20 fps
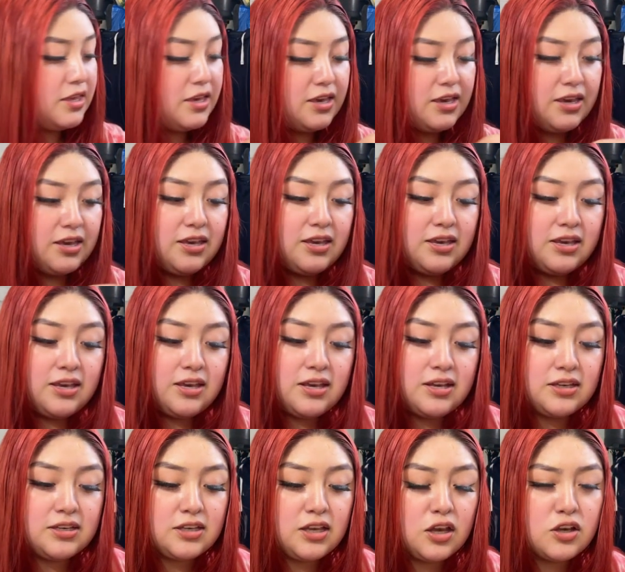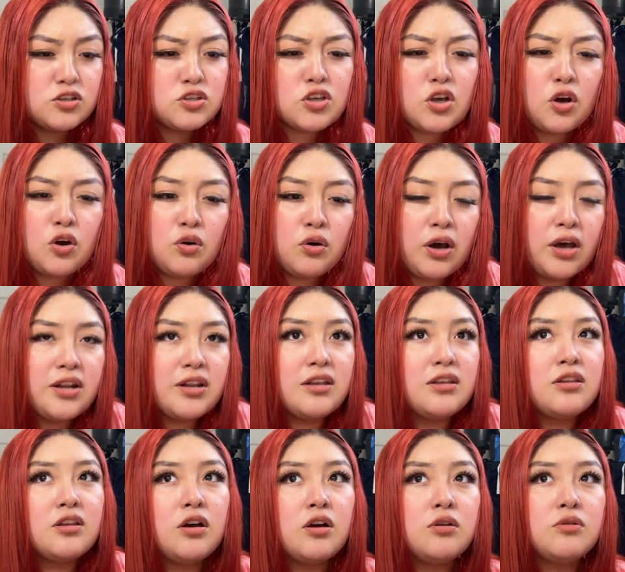thing, so I
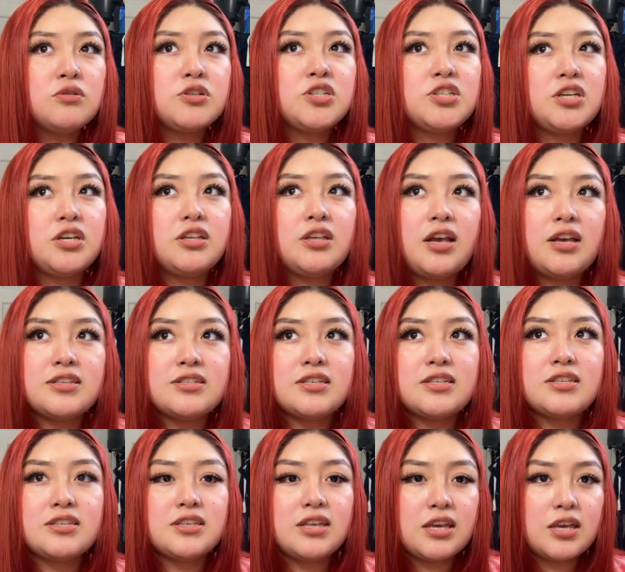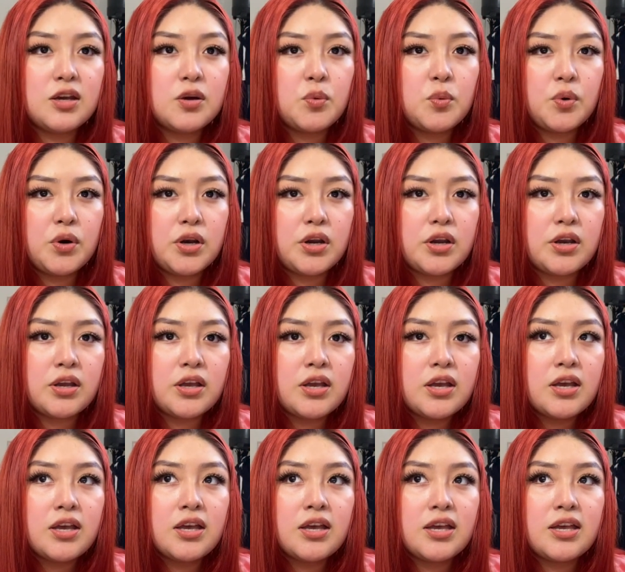didn't know Shein has this thing where
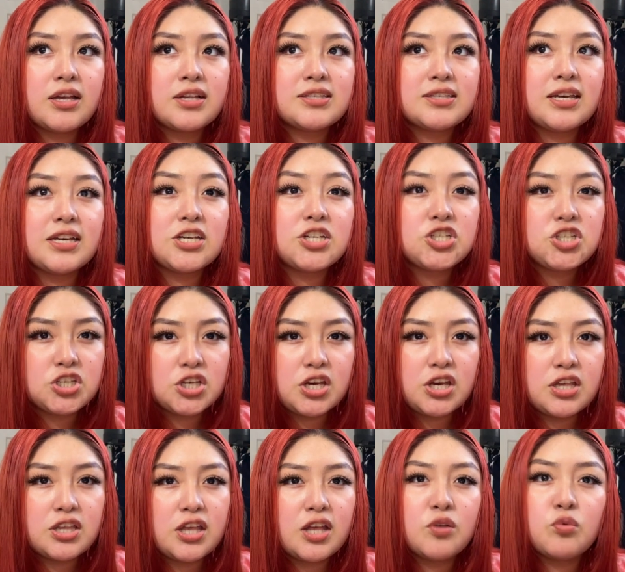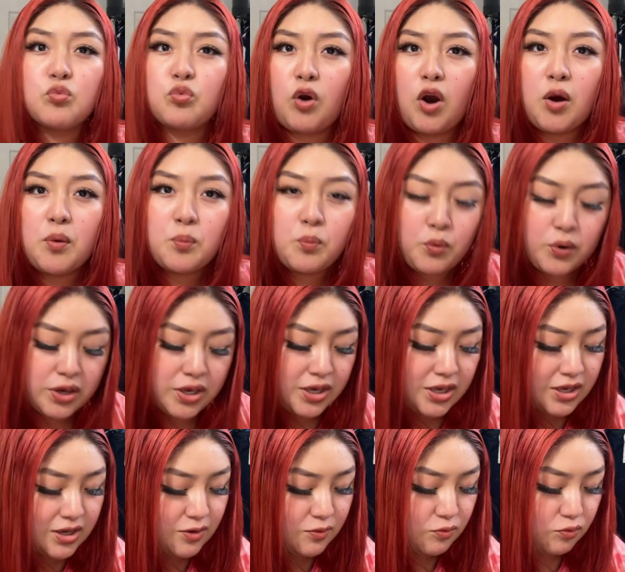it's like Shein and Romwe,
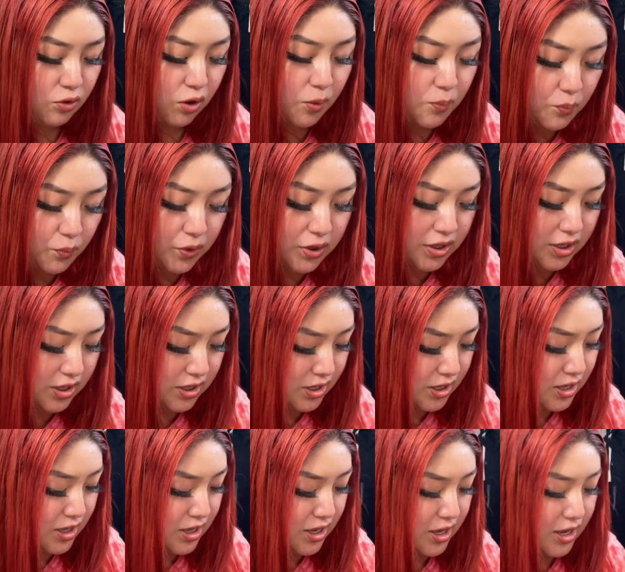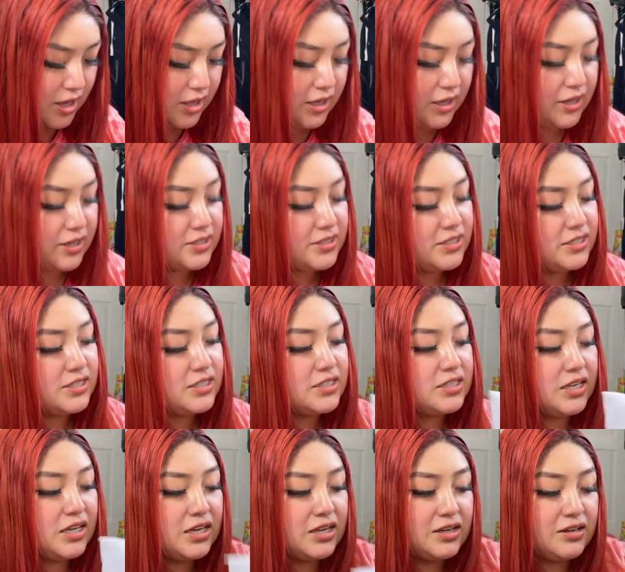Romwe, and I guess this is
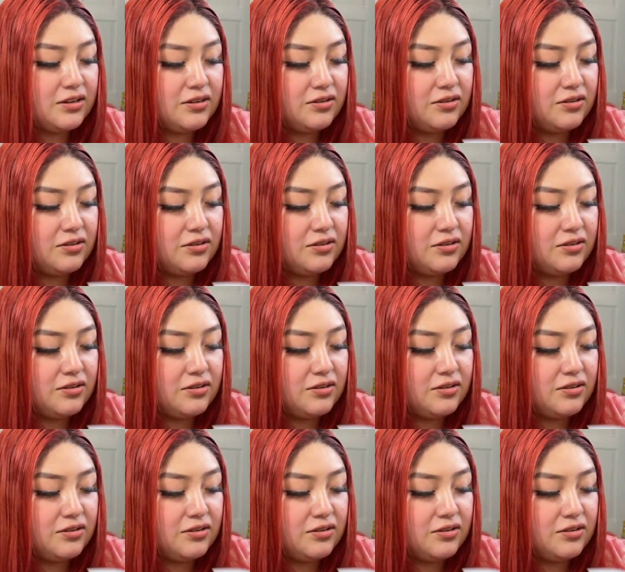like